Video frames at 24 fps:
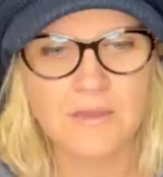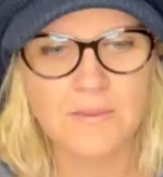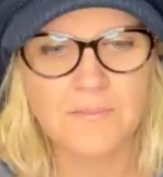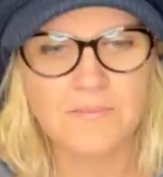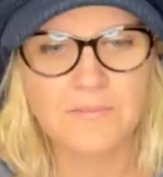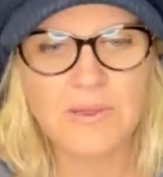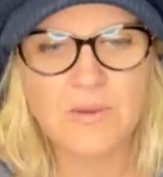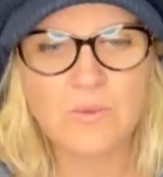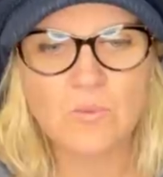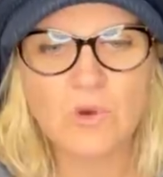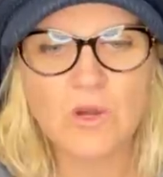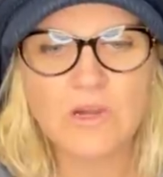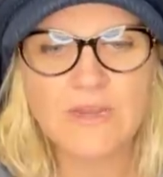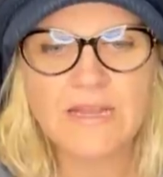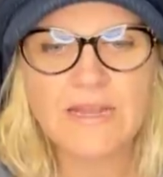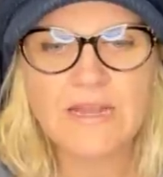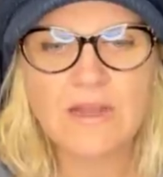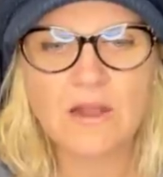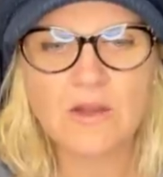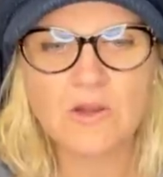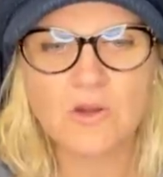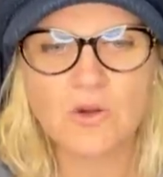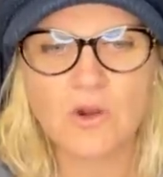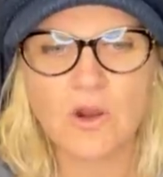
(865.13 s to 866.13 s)
Been working
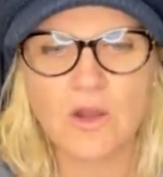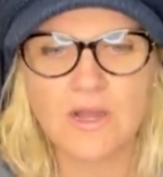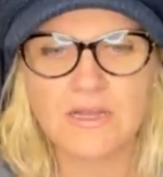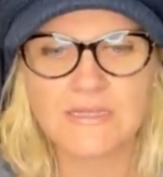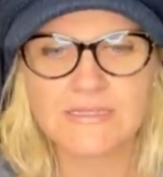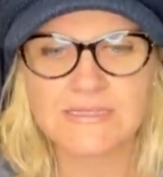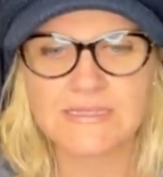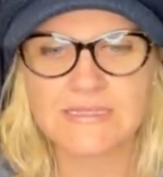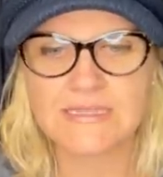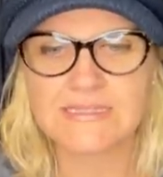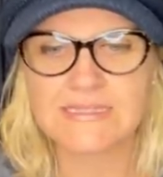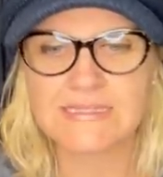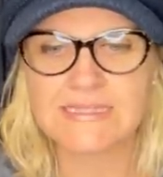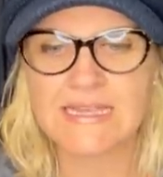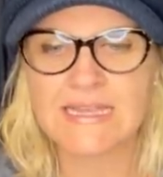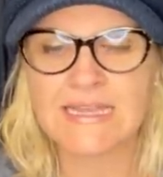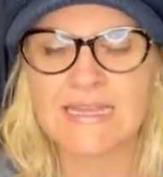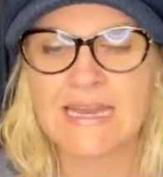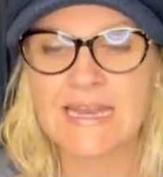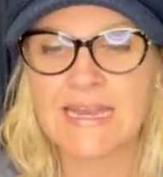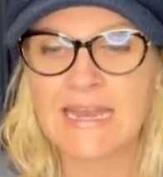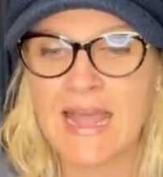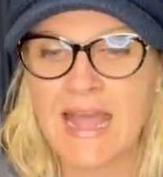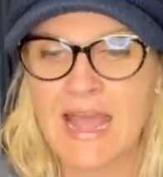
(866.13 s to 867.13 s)
on
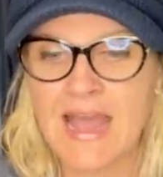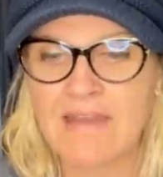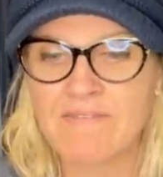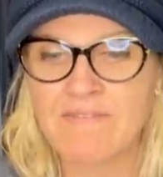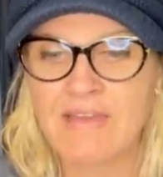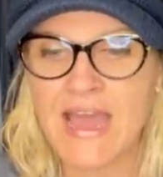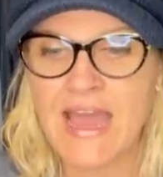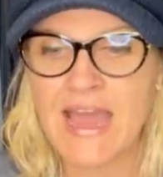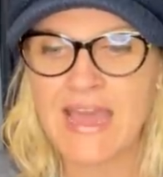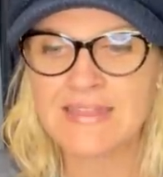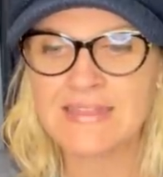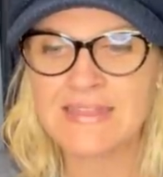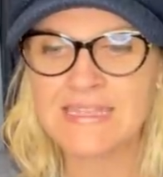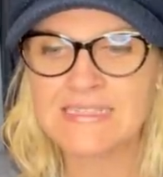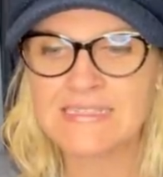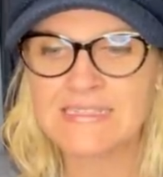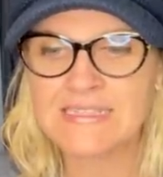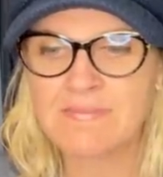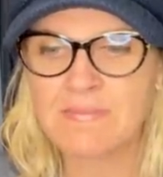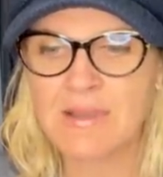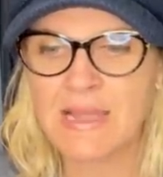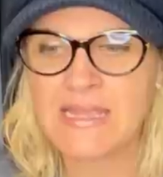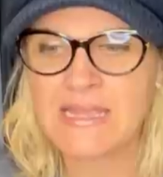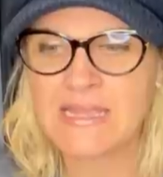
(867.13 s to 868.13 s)
cross-listing and have had this
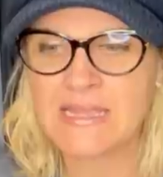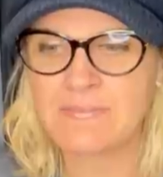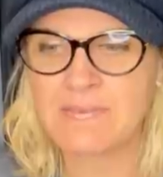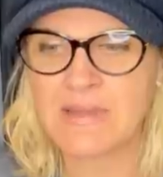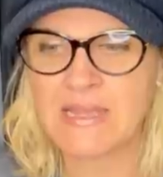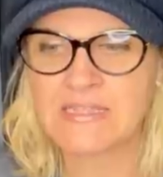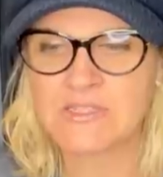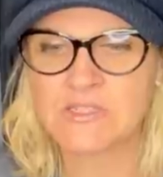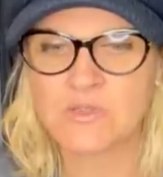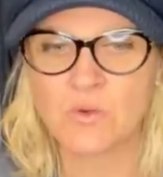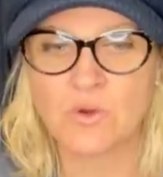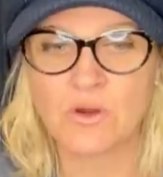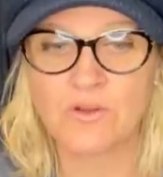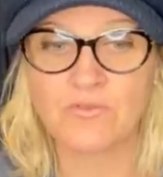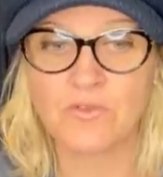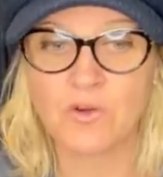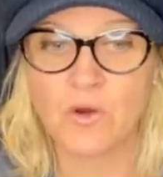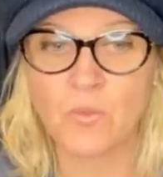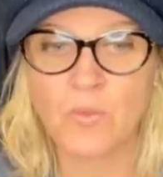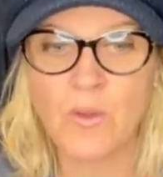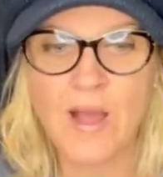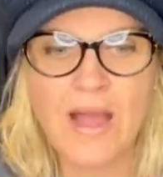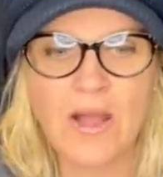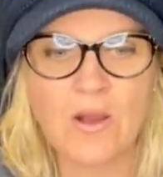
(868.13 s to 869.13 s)
in my eBay store for
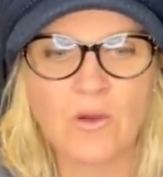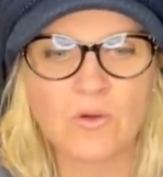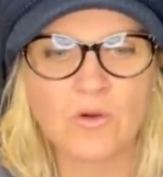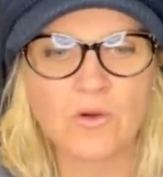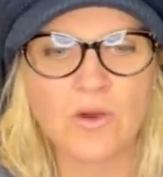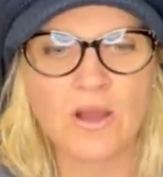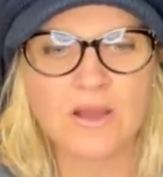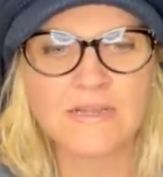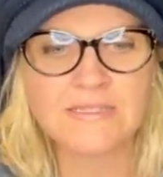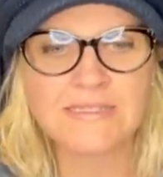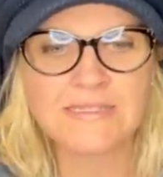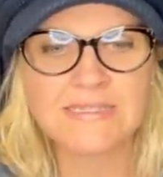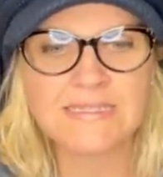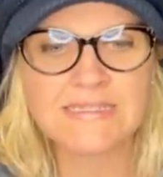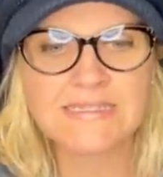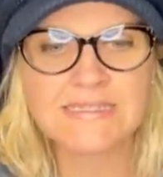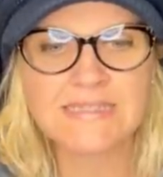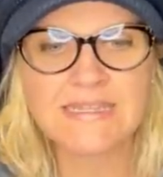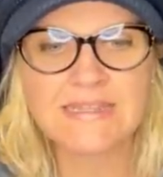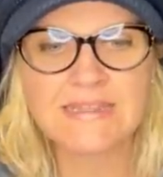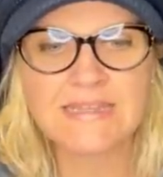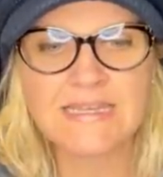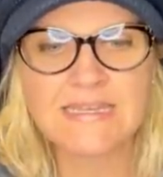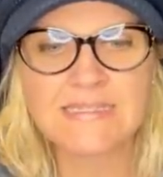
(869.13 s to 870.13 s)
a while.
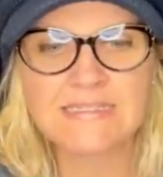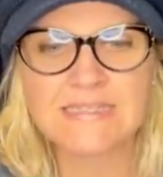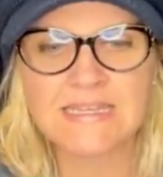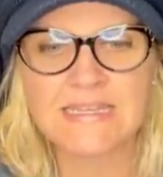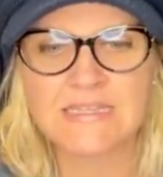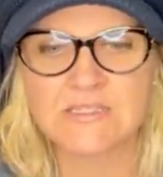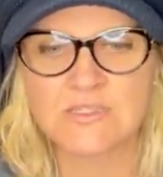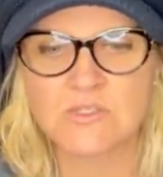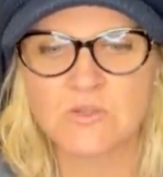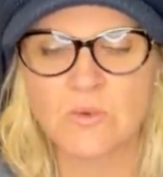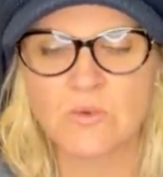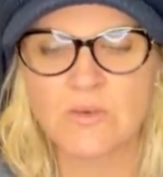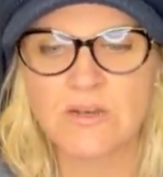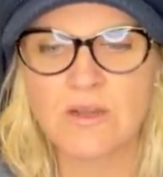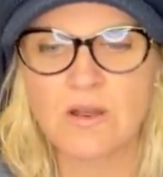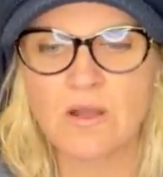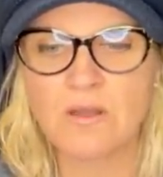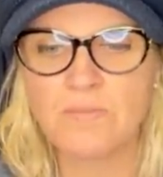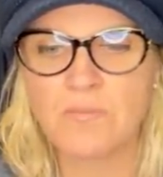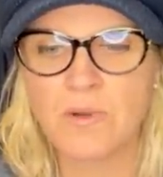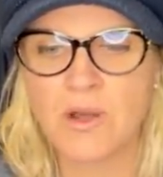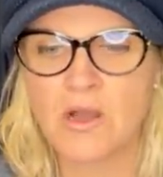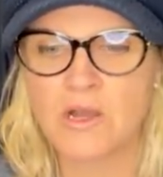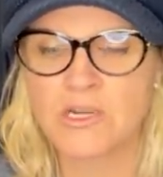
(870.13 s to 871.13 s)
Cross-listed this and sold it
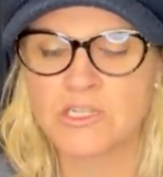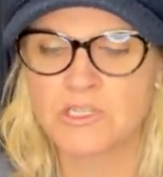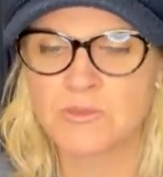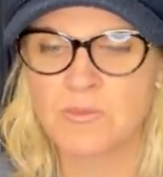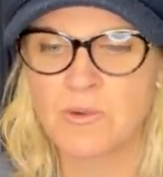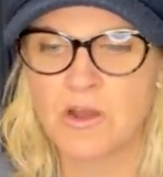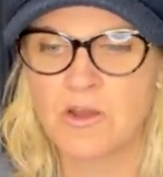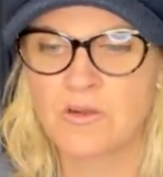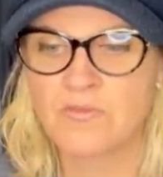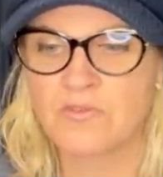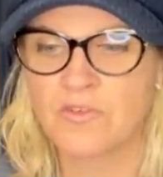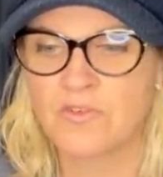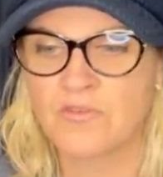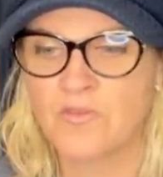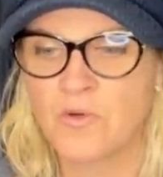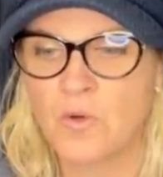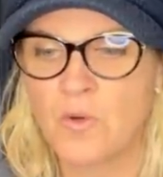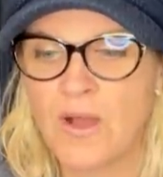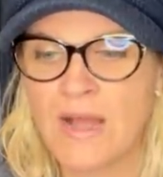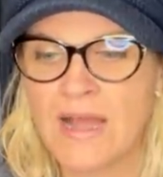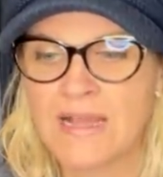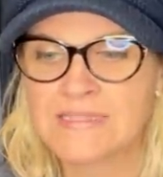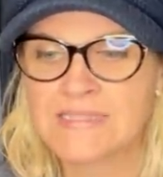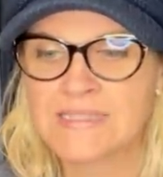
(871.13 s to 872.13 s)
on Poshmark for
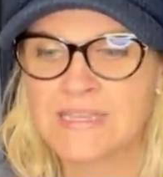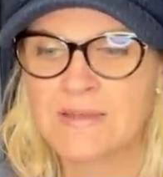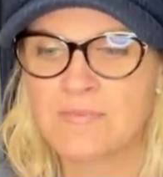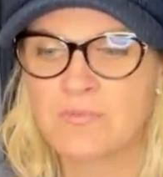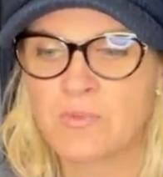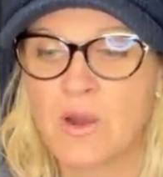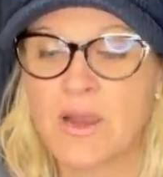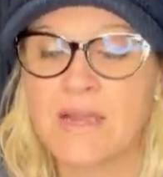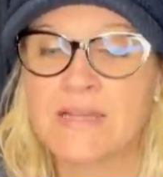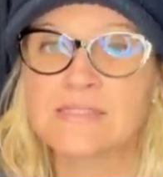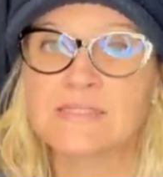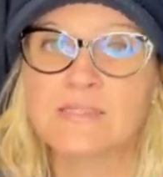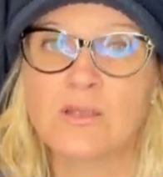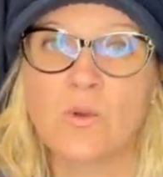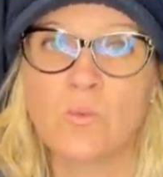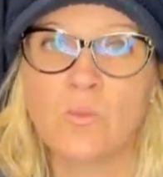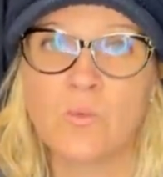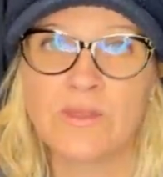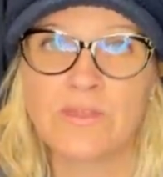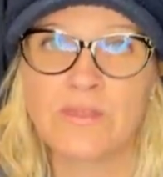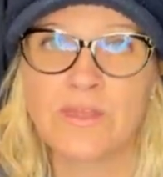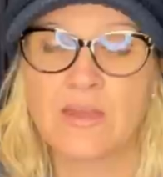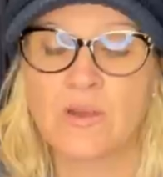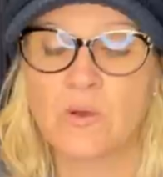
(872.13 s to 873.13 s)
full asking price
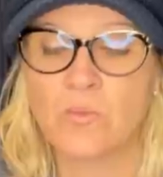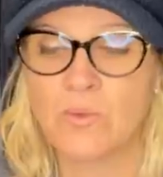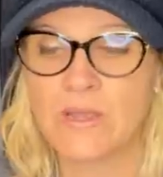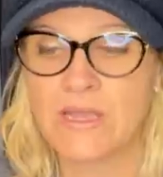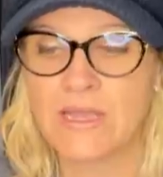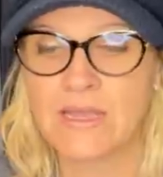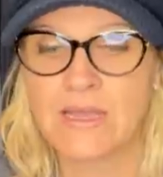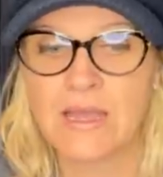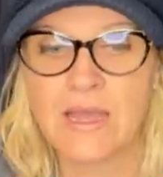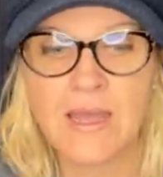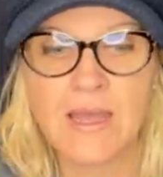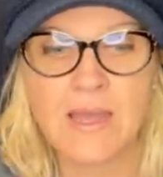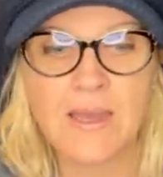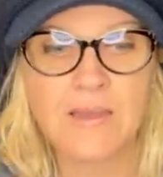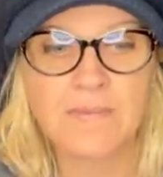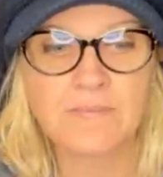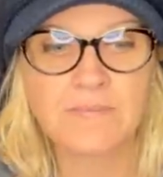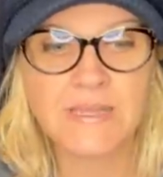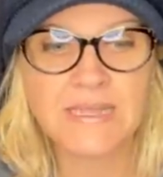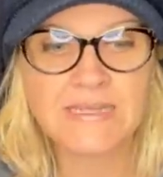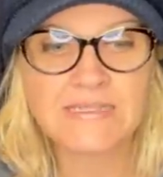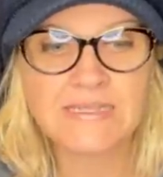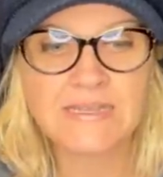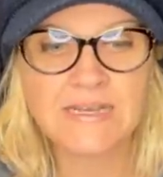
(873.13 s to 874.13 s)
within a week.
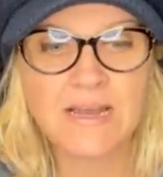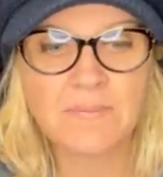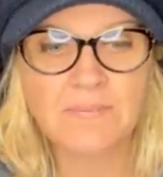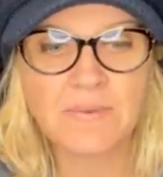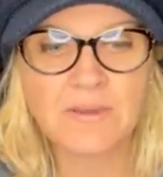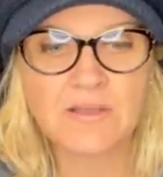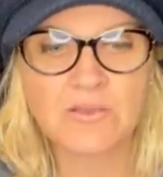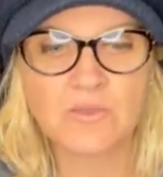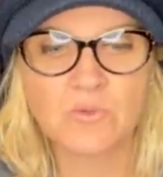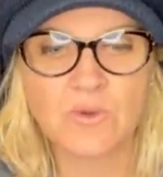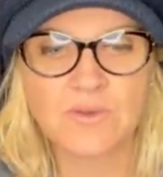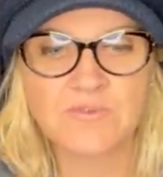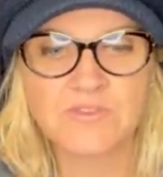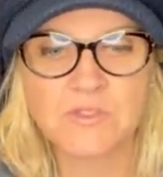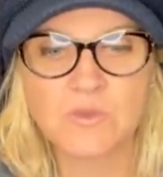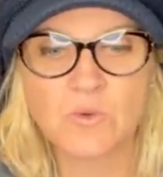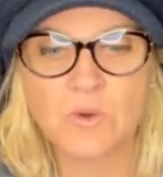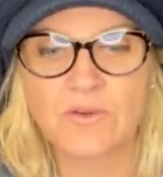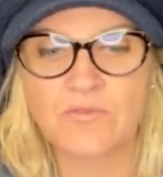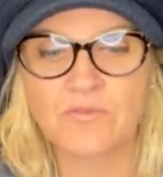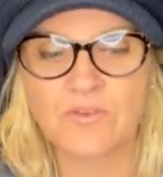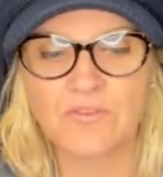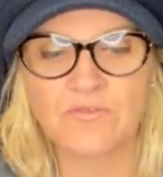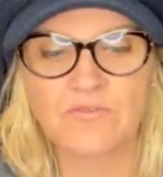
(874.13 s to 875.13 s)
Picked it up at a thrift
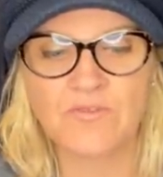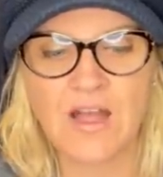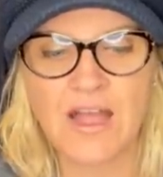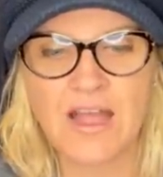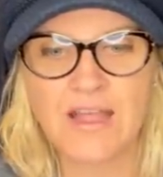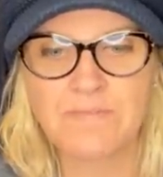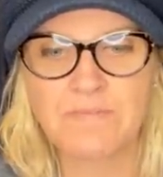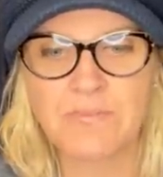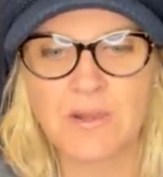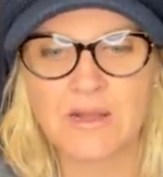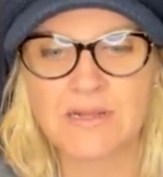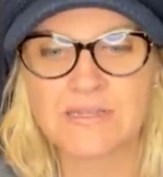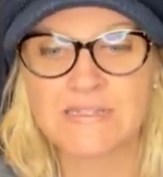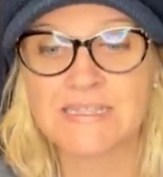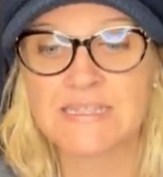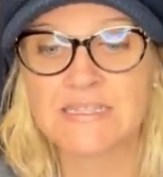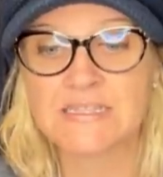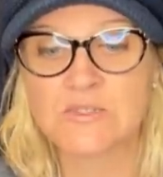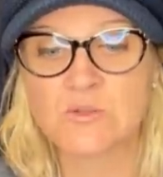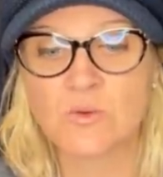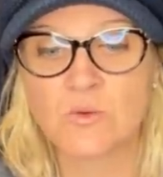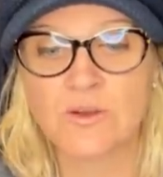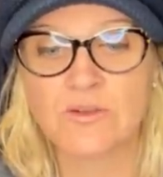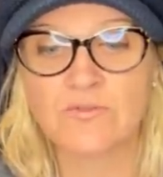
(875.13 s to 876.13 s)
store for five bucks
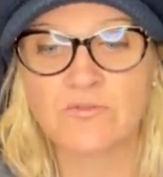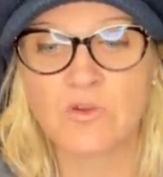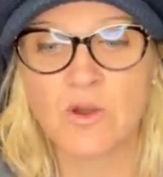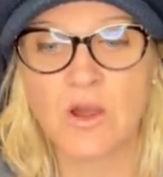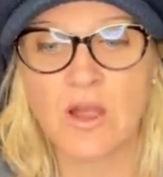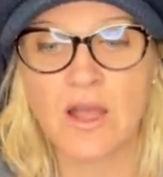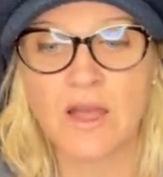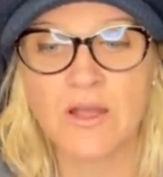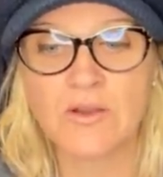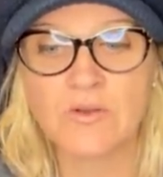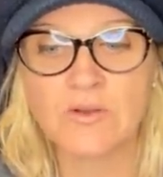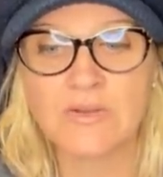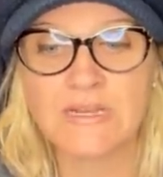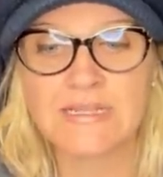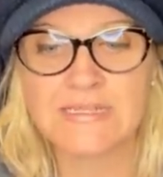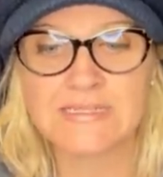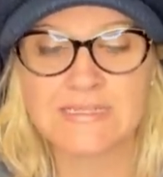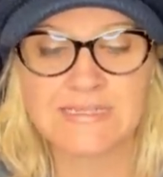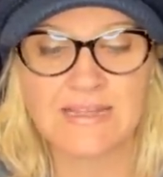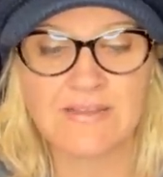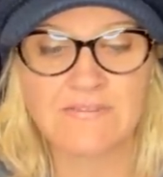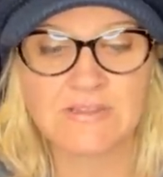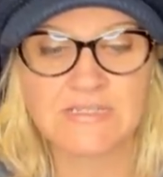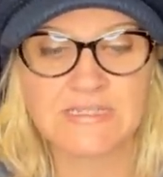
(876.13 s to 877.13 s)
and sold it for one hundred
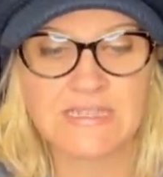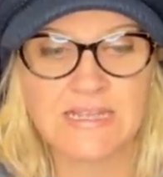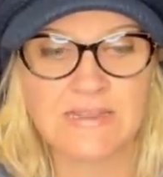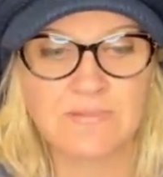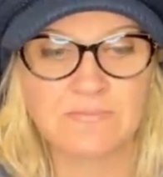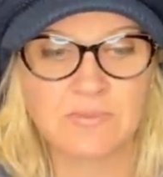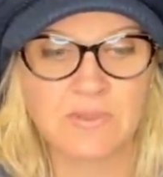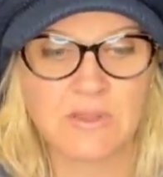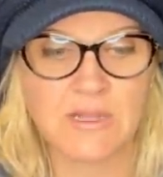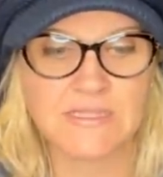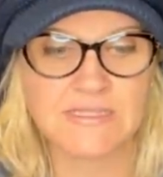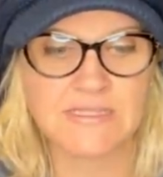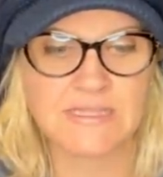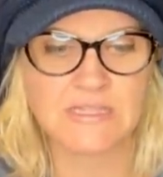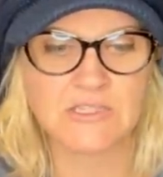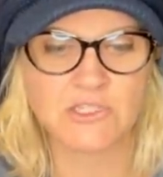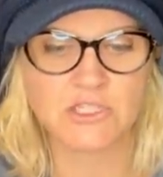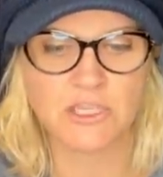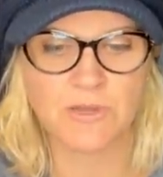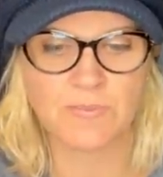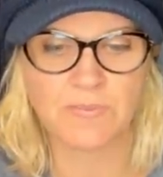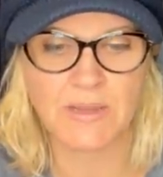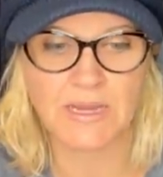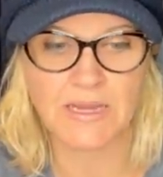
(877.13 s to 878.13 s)
seventeen dollars plus
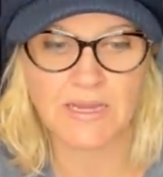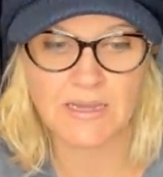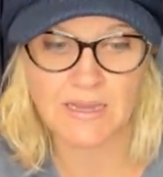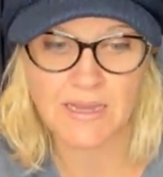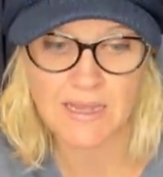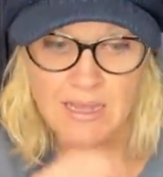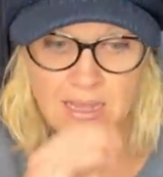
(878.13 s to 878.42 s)
shipping.